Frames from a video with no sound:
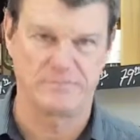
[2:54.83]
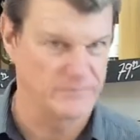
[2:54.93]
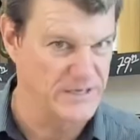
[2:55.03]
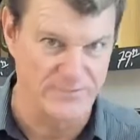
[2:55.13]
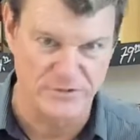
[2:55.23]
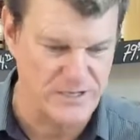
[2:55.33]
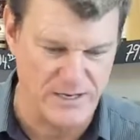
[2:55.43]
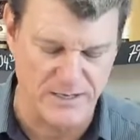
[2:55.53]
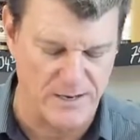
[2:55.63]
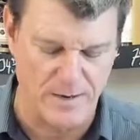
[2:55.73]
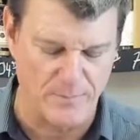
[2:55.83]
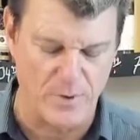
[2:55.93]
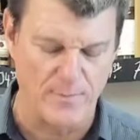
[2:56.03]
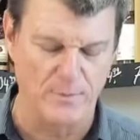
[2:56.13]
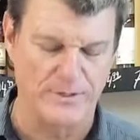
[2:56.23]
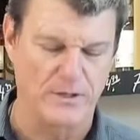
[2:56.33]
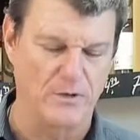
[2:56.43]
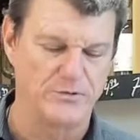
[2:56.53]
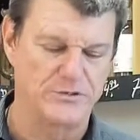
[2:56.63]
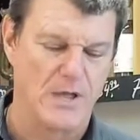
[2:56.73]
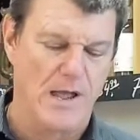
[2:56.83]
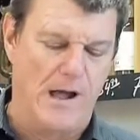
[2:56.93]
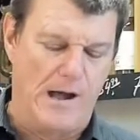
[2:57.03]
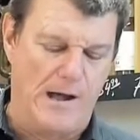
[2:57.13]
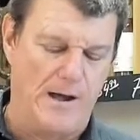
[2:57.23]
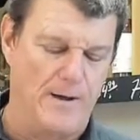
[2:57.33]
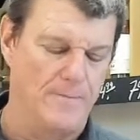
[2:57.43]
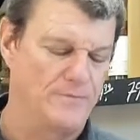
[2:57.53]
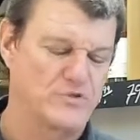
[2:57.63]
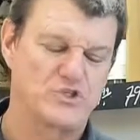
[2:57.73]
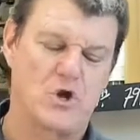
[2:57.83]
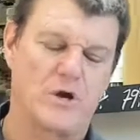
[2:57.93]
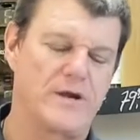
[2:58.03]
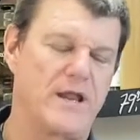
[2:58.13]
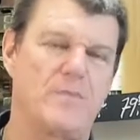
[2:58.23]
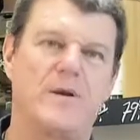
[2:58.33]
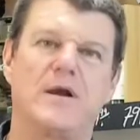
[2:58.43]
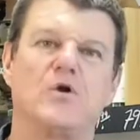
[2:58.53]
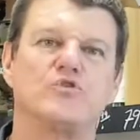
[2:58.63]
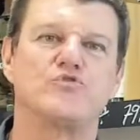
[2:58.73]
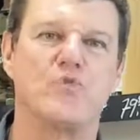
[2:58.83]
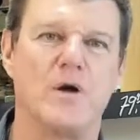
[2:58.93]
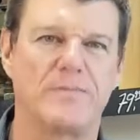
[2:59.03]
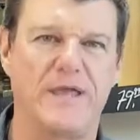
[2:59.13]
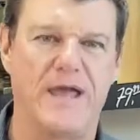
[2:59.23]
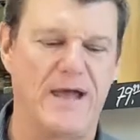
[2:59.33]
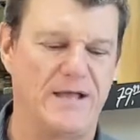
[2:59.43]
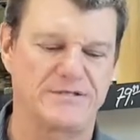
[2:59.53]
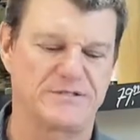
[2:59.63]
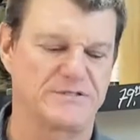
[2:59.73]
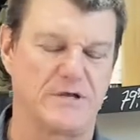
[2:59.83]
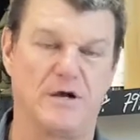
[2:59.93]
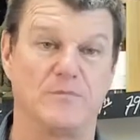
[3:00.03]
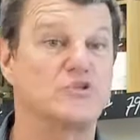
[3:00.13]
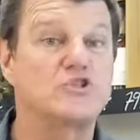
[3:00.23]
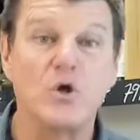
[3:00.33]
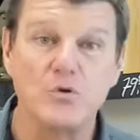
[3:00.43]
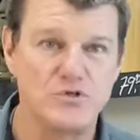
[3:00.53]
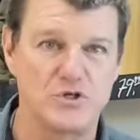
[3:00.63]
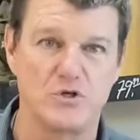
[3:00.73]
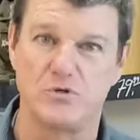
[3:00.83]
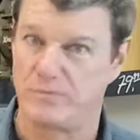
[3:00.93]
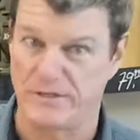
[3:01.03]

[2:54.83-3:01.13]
give or take, and I'm probably close, Chardonnay barrels, rum casks, soju, like